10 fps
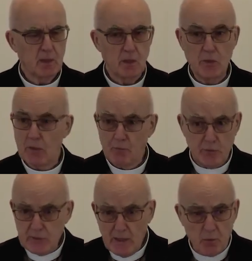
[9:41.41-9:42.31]
They've
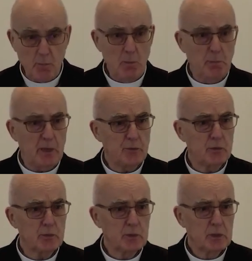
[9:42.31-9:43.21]
never been
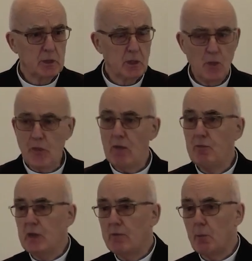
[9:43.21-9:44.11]
bettered, They've
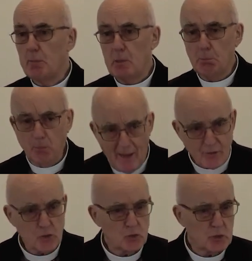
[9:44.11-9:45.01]
never been
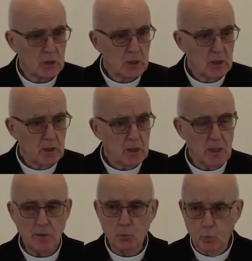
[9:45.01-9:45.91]
matched
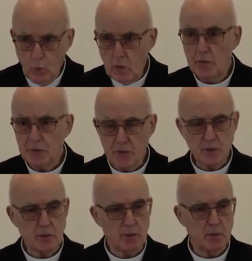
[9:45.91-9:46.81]
in world
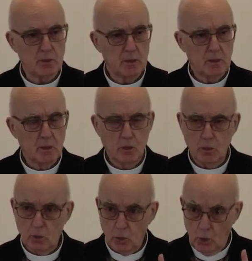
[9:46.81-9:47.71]
history,
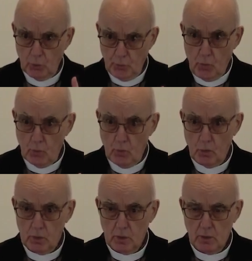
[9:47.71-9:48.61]

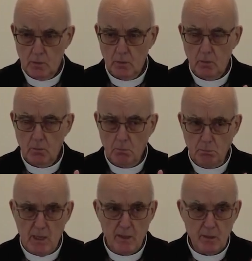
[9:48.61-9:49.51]
although
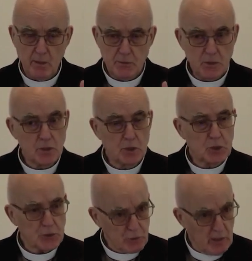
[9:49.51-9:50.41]
men did
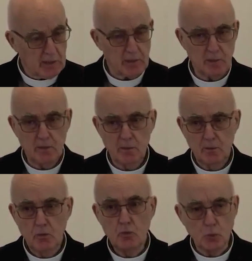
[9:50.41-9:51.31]
try
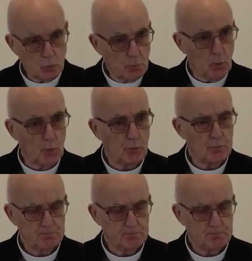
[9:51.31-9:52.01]
to do both.